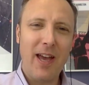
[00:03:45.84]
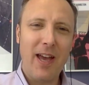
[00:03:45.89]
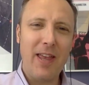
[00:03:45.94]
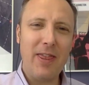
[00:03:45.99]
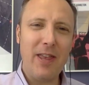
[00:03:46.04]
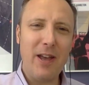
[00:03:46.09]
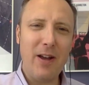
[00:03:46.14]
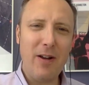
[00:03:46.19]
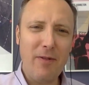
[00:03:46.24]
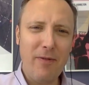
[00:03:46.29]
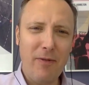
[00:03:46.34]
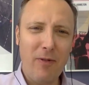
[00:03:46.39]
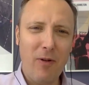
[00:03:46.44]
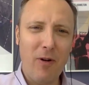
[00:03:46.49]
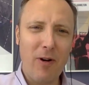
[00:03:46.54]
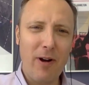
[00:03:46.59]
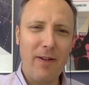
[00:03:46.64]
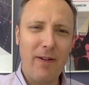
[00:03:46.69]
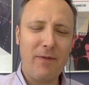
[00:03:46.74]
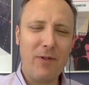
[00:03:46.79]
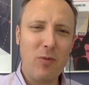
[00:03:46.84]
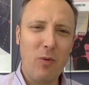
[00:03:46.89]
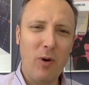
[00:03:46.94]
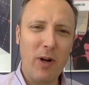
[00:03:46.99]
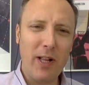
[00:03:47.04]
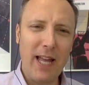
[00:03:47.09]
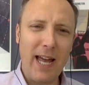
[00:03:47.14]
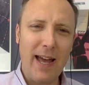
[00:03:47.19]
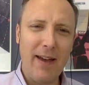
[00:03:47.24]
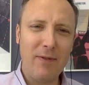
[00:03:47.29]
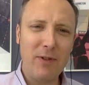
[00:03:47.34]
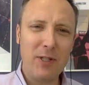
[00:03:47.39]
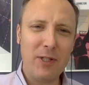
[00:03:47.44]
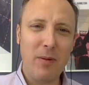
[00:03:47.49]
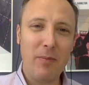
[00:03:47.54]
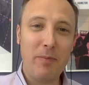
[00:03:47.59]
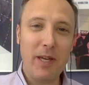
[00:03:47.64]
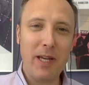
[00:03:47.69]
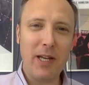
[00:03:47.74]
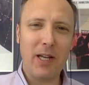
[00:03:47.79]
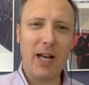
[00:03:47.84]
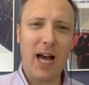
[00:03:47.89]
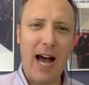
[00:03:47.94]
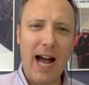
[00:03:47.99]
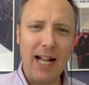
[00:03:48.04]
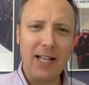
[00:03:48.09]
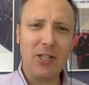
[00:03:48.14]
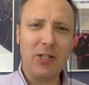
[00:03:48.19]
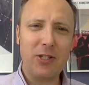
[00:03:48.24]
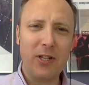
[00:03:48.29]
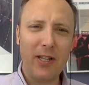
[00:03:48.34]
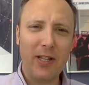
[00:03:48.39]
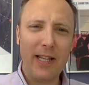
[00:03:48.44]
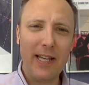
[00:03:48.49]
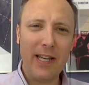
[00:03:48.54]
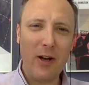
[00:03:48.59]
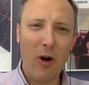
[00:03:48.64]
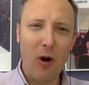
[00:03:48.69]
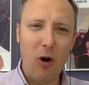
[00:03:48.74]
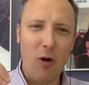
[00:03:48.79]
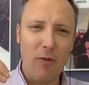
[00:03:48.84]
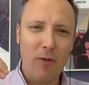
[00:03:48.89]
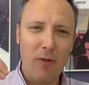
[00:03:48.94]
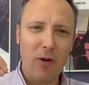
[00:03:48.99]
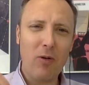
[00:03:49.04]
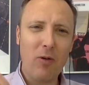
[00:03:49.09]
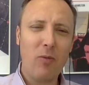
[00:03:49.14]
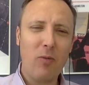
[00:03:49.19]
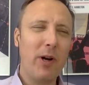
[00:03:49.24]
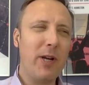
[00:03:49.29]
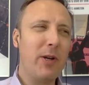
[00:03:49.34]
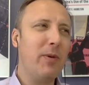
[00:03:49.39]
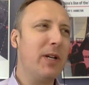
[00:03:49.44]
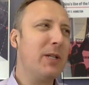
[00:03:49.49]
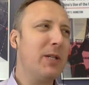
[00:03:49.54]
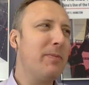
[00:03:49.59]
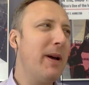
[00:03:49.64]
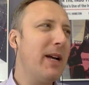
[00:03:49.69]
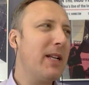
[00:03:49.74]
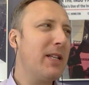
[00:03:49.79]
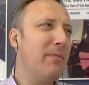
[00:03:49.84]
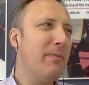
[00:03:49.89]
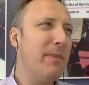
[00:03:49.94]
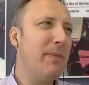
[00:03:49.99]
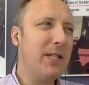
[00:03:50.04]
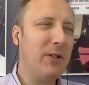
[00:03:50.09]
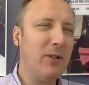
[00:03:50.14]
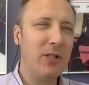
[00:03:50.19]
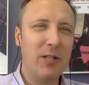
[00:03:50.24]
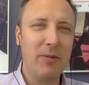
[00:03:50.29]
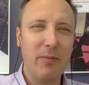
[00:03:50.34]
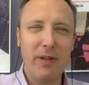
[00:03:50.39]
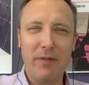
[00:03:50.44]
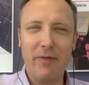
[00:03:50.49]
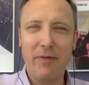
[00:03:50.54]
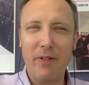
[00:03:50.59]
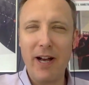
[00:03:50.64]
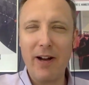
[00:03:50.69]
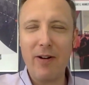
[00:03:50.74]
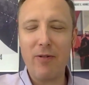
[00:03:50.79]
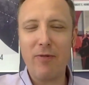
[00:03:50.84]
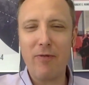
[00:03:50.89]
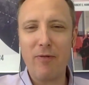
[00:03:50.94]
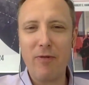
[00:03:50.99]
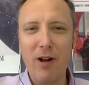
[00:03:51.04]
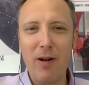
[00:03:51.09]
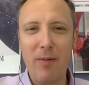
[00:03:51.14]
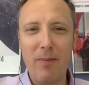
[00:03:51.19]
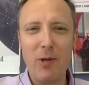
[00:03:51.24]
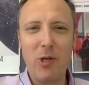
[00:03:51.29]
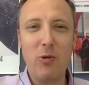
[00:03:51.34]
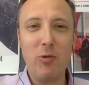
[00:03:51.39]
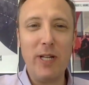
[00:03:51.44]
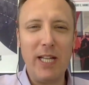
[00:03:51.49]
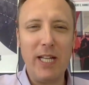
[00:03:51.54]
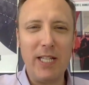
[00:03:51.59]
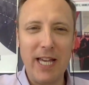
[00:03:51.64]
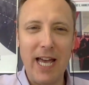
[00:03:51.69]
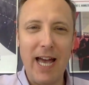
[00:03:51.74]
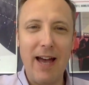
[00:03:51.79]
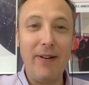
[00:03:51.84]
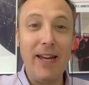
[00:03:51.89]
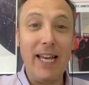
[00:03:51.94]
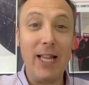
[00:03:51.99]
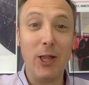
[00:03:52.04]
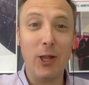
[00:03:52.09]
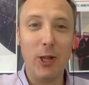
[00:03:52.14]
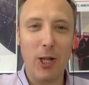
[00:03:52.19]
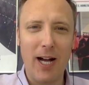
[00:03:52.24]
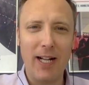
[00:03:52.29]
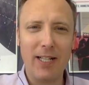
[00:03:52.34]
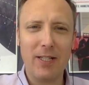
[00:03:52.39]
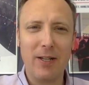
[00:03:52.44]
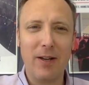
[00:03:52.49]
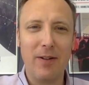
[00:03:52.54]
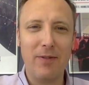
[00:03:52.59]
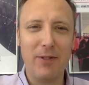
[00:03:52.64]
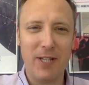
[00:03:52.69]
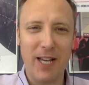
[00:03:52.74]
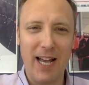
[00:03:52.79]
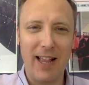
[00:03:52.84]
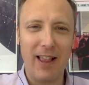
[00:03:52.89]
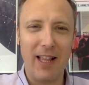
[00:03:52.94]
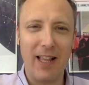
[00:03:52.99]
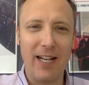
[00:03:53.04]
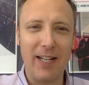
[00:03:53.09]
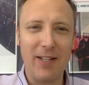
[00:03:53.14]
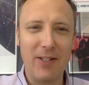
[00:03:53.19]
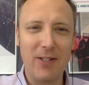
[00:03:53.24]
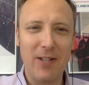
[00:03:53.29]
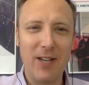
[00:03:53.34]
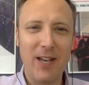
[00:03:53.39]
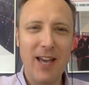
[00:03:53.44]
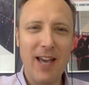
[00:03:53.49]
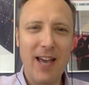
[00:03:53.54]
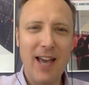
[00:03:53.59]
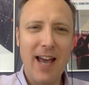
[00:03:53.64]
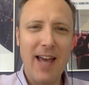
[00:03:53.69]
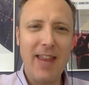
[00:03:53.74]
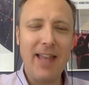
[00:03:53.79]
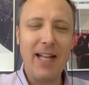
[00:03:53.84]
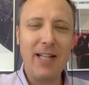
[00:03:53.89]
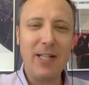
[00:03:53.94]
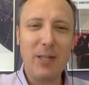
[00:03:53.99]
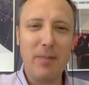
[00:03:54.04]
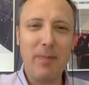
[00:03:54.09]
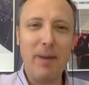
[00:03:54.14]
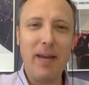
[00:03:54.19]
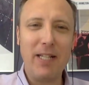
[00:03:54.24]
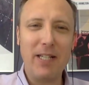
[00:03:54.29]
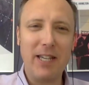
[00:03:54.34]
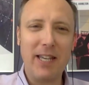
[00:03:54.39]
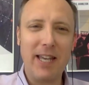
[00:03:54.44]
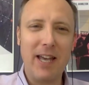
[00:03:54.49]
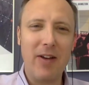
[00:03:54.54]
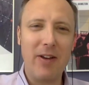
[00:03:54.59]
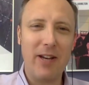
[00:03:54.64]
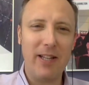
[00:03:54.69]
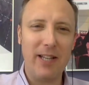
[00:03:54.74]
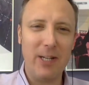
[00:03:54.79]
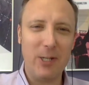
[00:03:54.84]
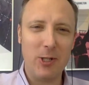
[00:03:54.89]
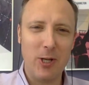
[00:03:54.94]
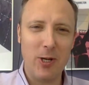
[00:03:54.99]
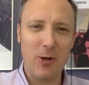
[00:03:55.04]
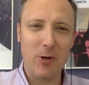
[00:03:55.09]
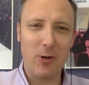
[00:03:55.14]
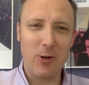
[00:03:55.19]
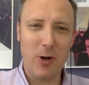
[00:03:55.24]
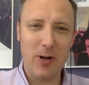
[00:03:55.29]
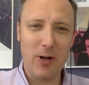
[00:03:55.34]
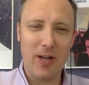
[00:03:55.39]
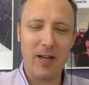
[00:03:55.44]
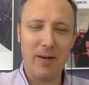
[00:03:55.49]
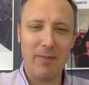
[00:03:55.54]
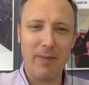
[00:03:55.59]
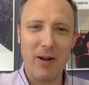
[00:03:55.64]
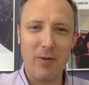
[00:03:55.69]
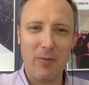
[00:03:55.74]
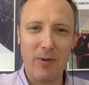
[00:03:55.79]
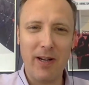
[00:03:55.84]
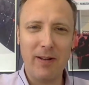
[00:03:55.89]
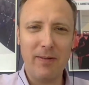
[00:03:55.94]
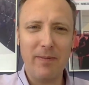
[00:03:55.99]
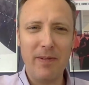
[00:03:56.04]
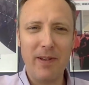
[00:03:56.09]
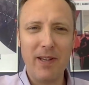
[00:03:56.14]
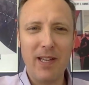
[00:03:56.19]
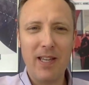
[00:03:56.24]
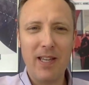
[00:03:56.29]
And therefore, if you want to have something constantly over where you expect a missile to be fired from, you need to have a lot of satellites. And that's the basic calculation that you're talking about, right?